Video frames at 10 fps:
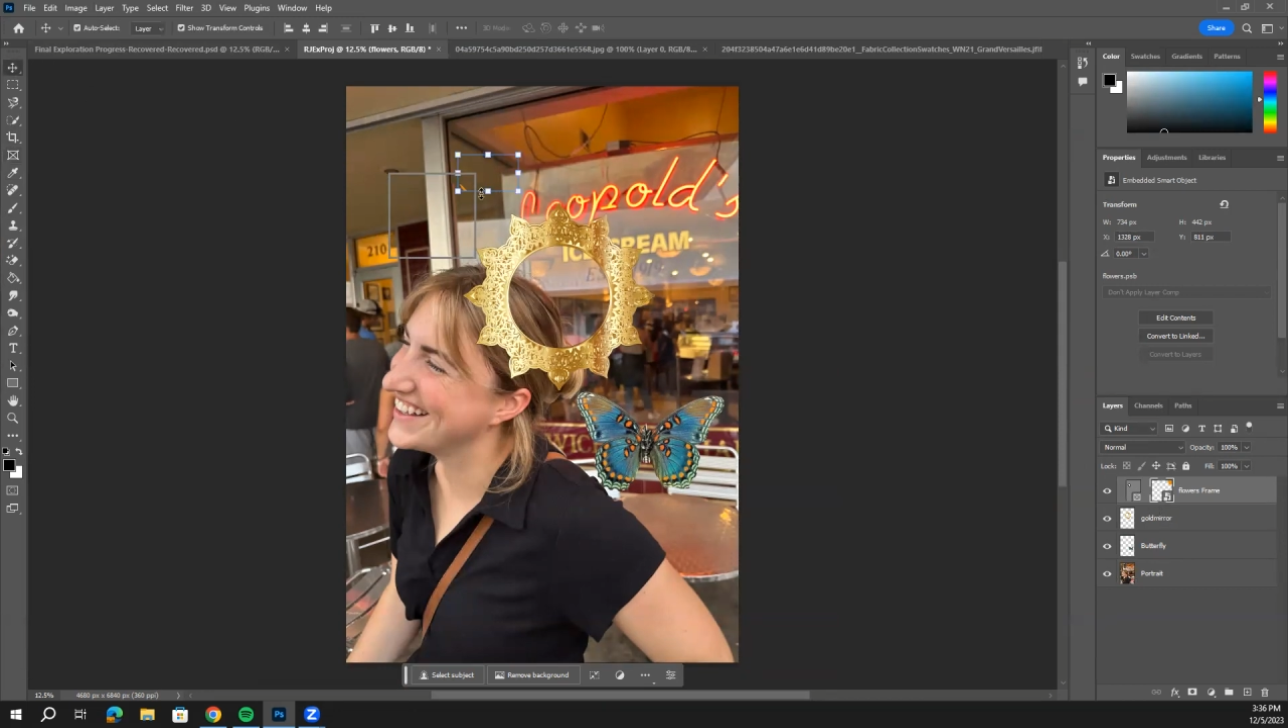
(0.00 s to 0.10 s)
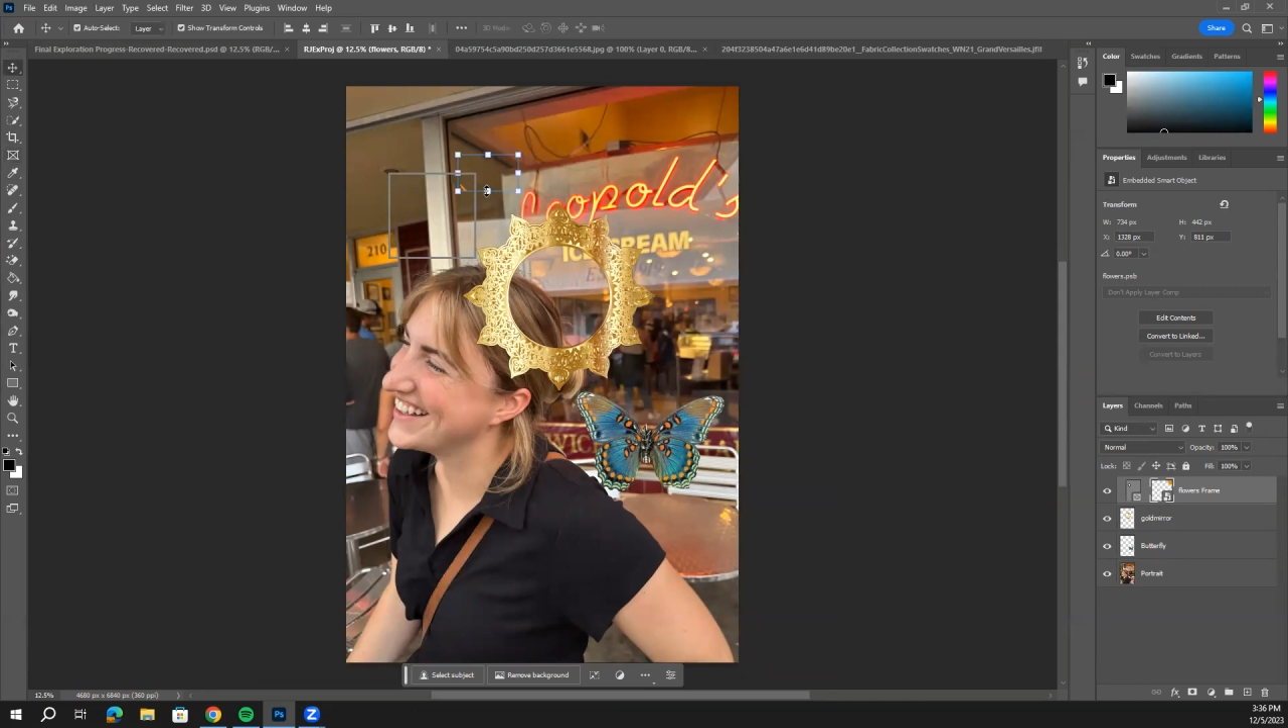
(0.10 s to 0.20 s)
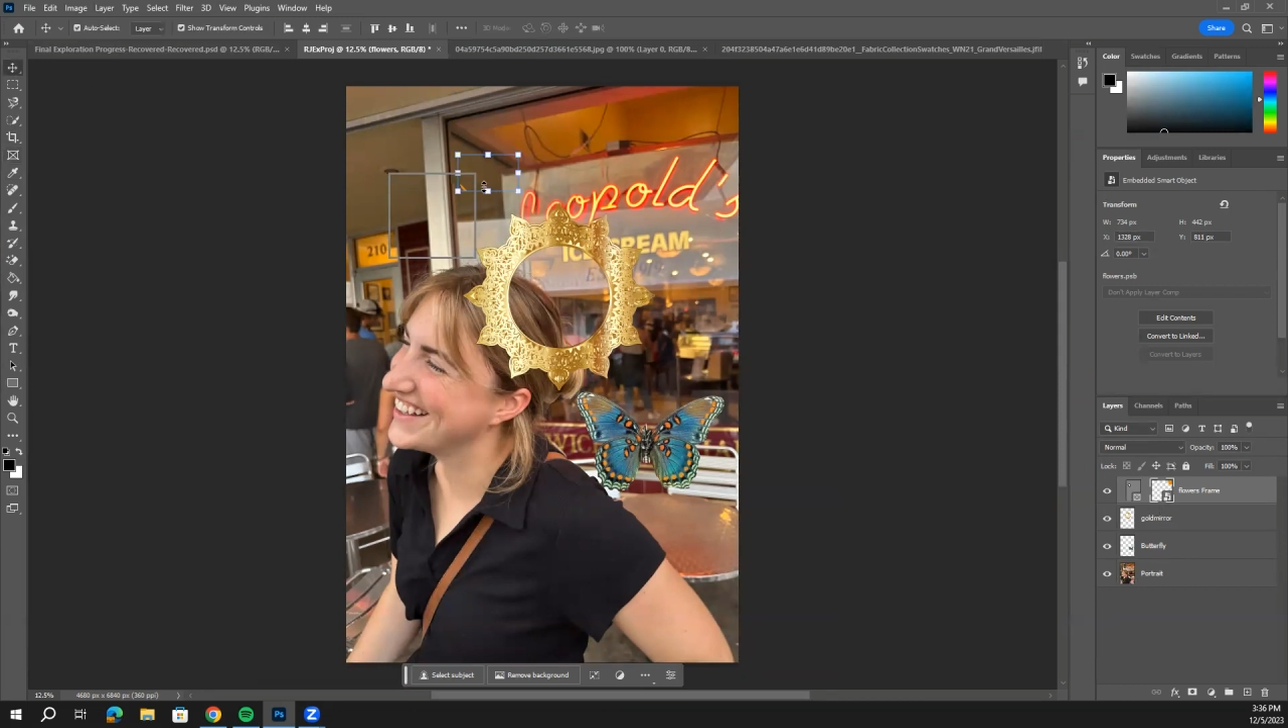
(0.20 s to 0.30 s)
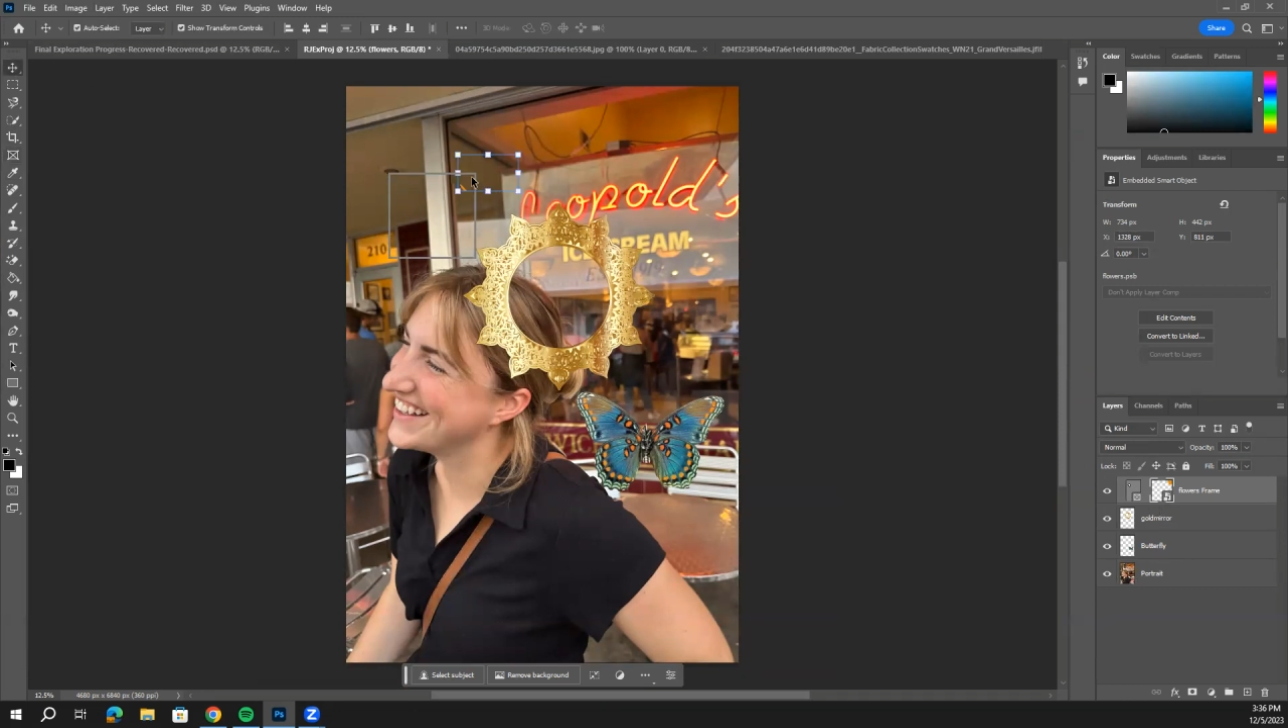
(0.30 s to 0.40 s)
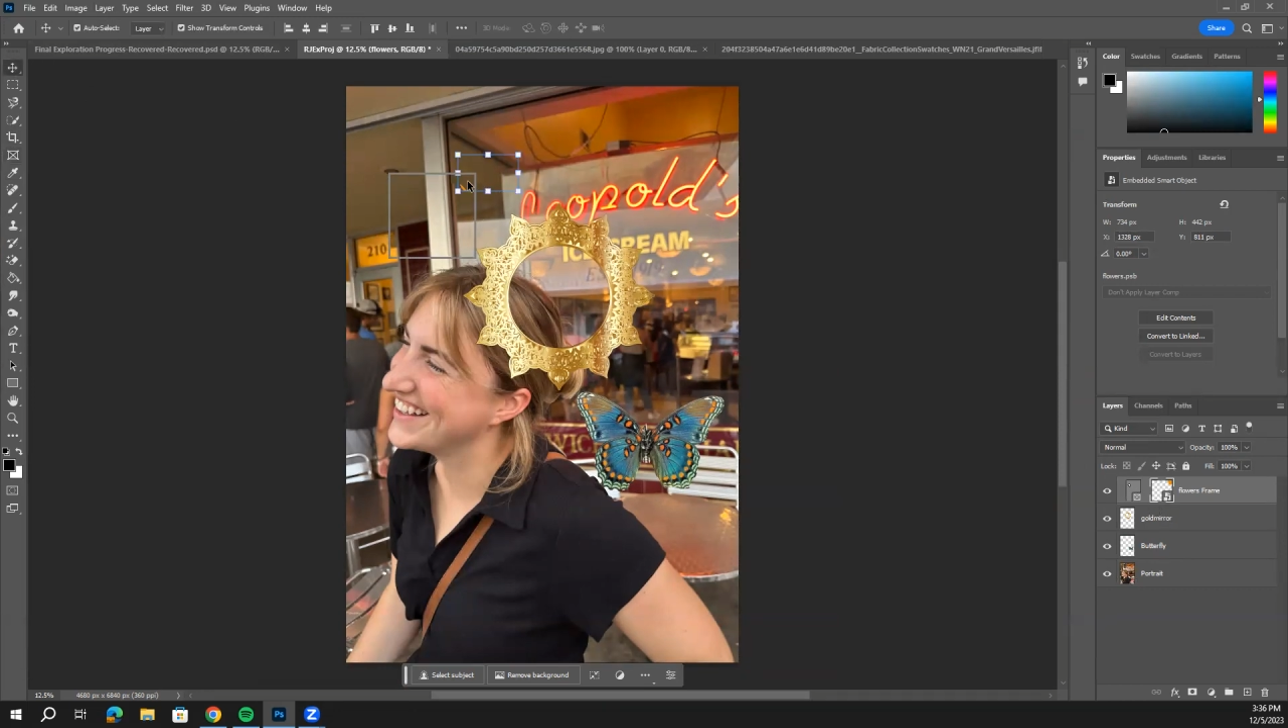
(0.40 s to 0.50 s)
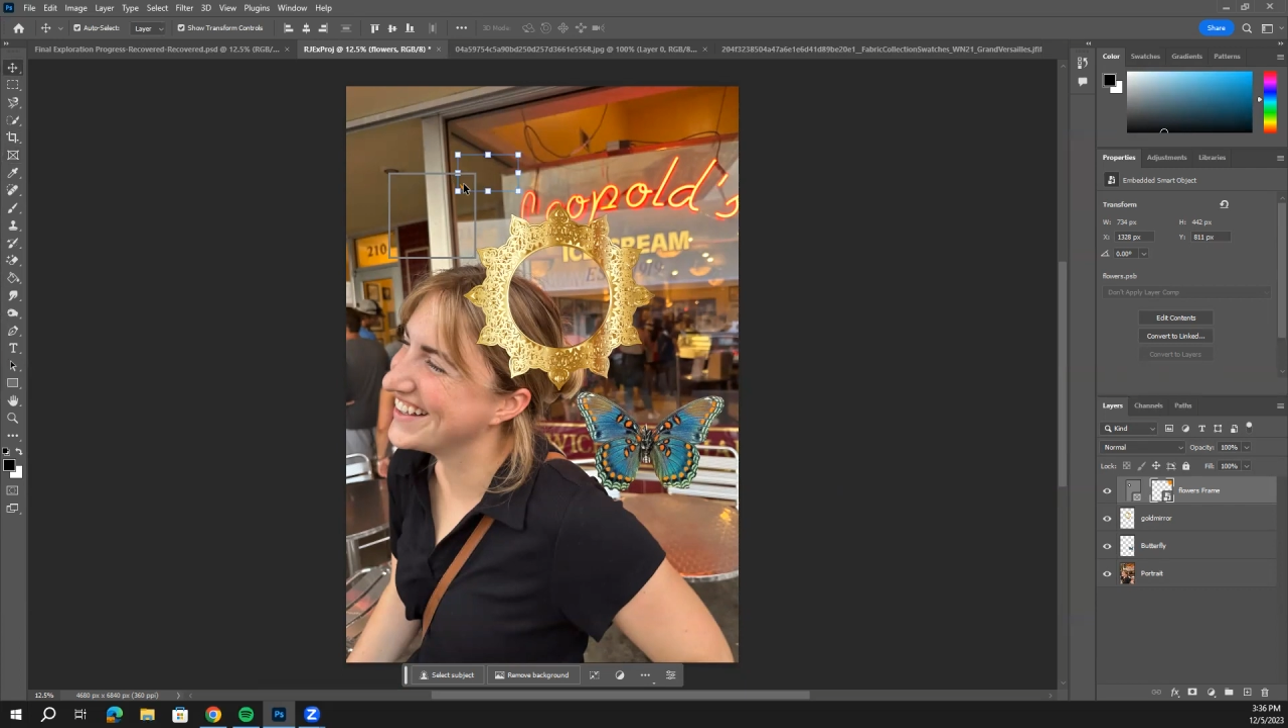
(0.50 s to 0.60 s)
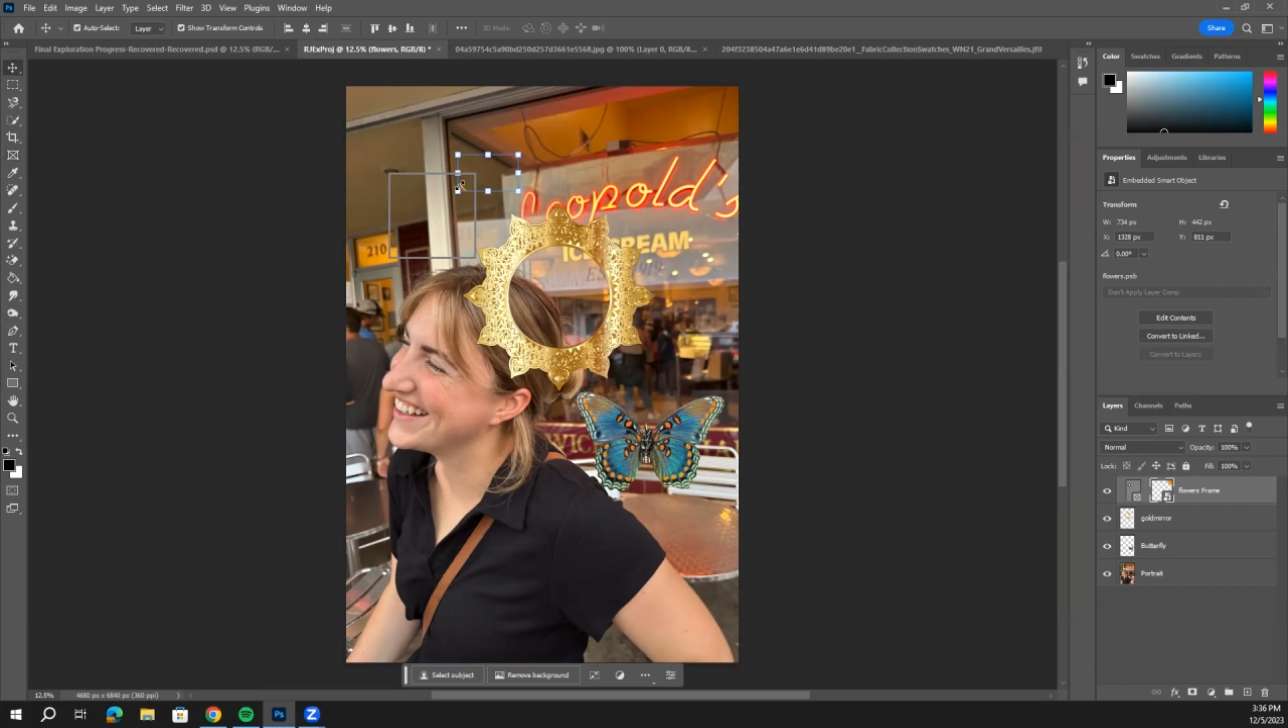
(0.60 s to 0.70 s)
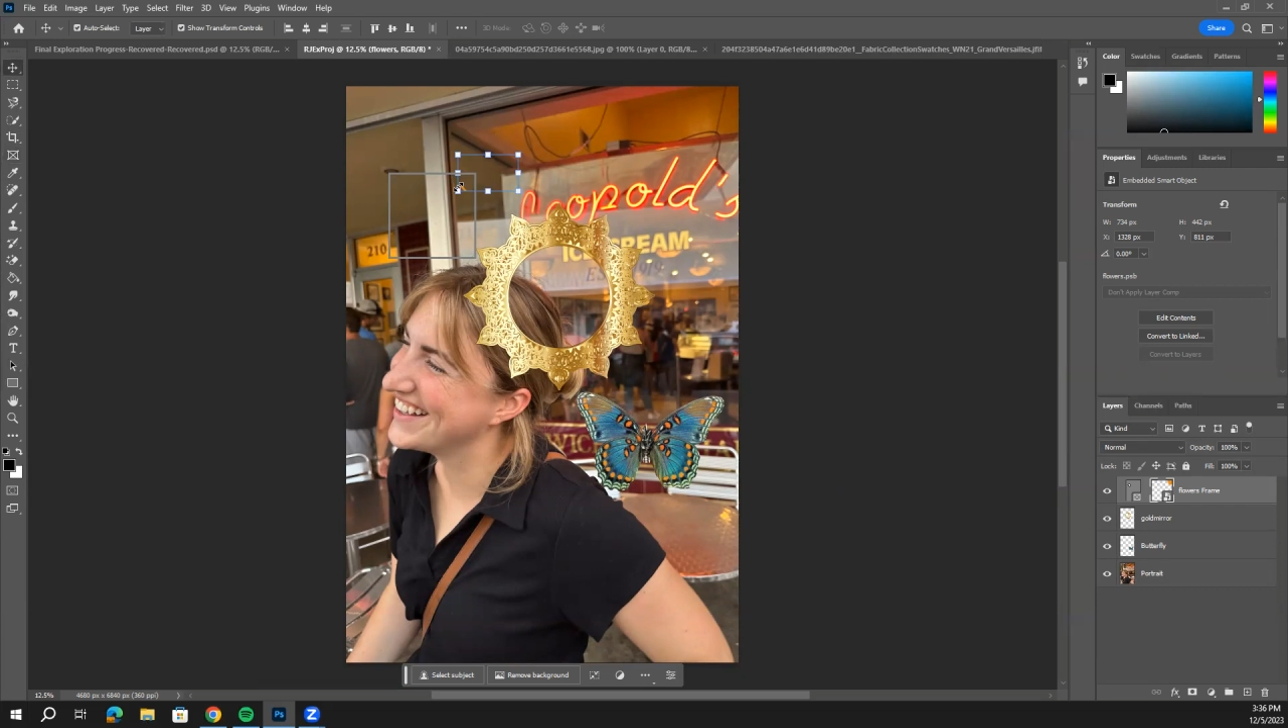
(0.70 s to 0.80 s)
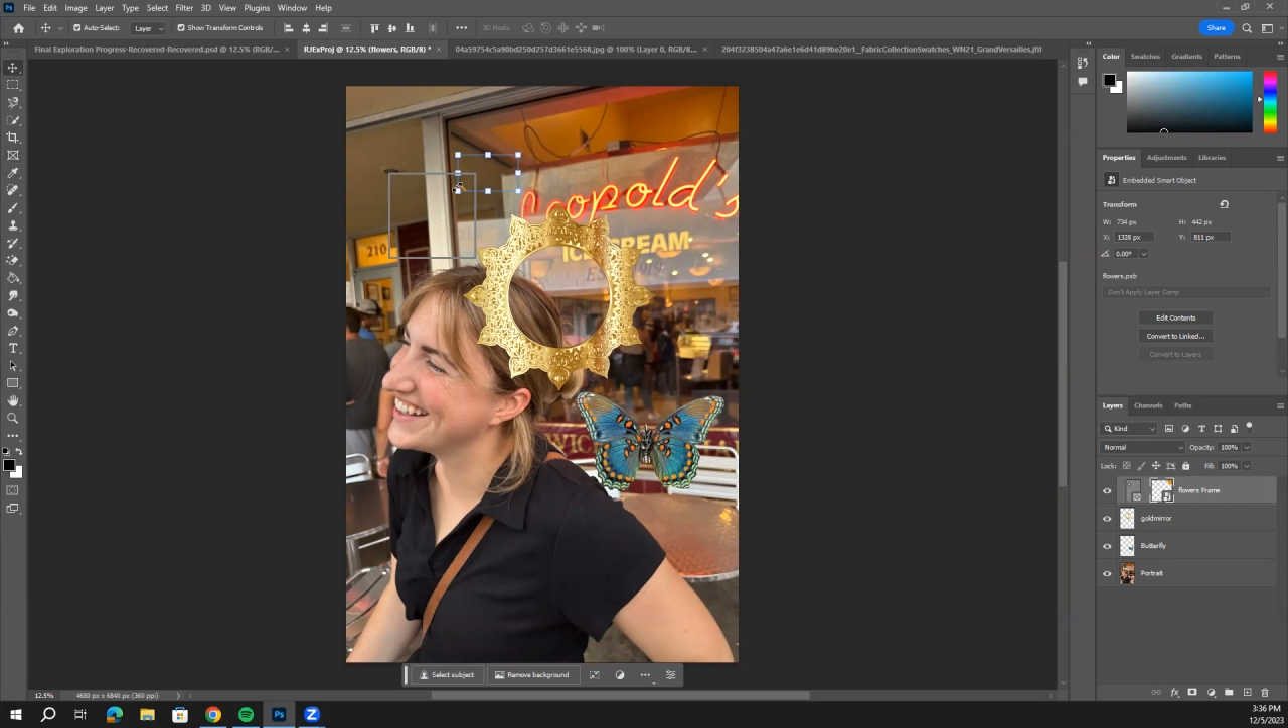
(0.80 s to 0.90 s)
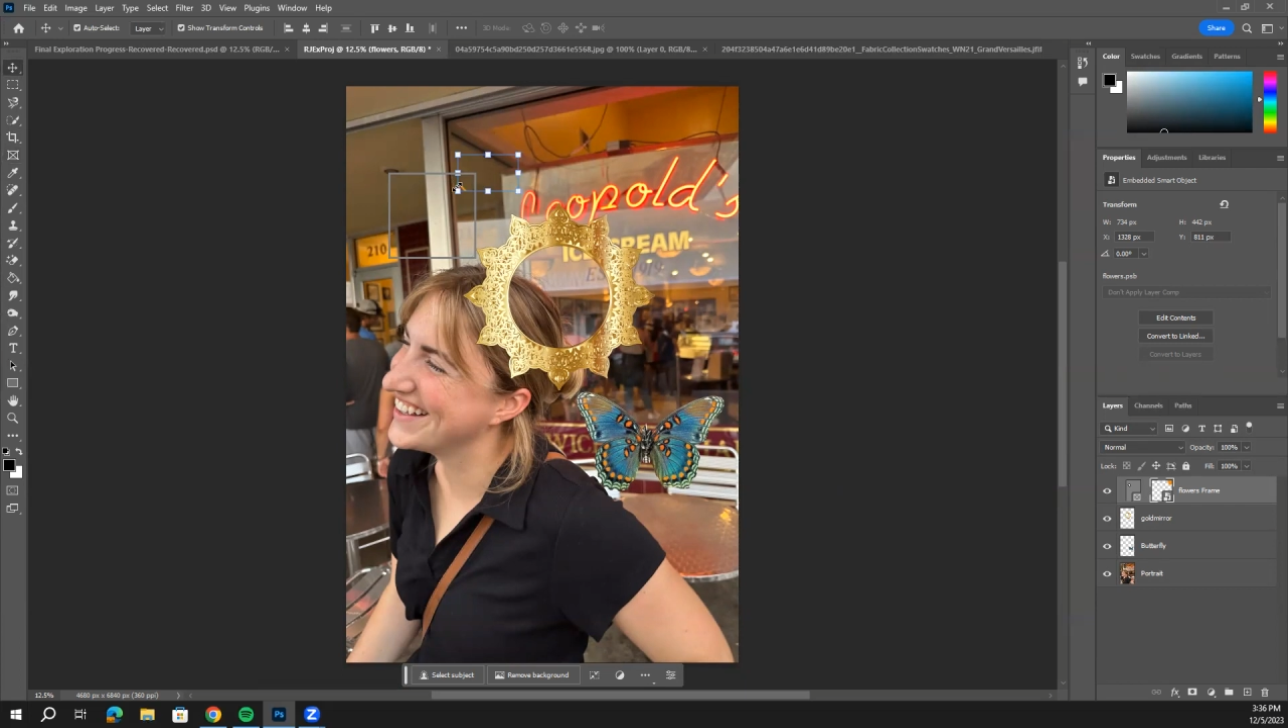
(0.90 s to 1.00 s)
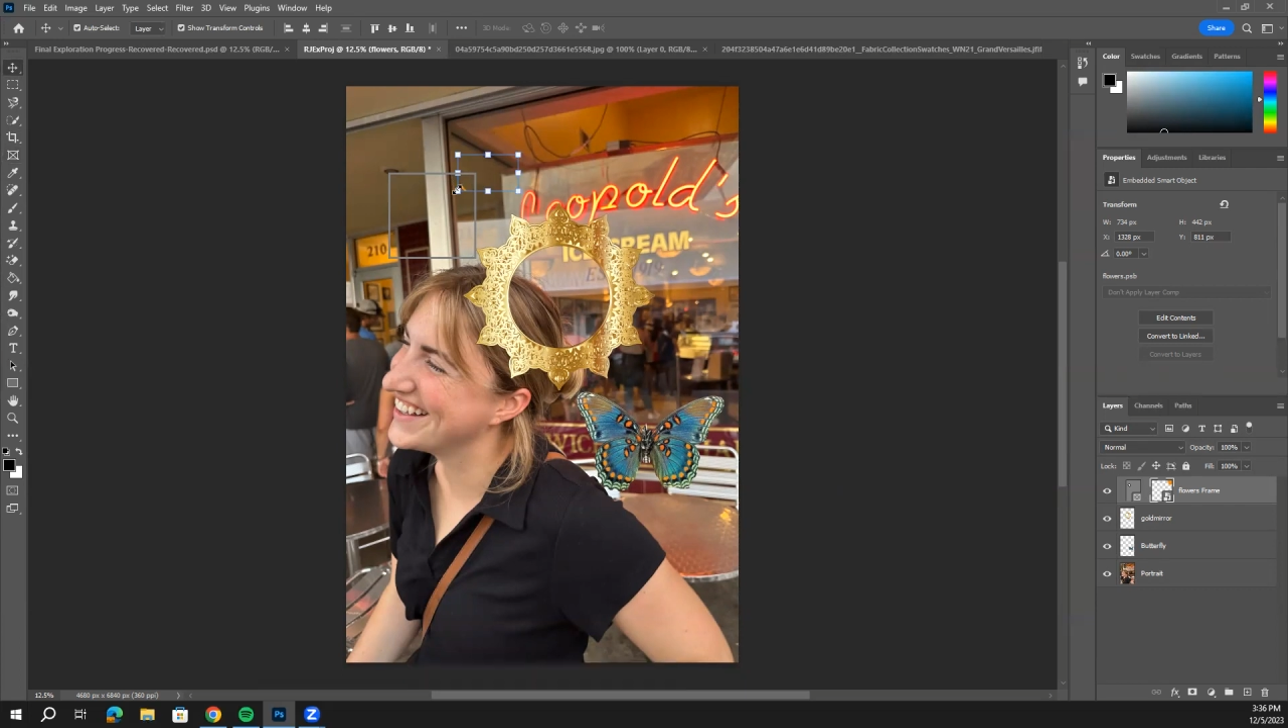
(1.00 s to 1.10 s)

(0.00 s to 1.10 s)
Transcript: my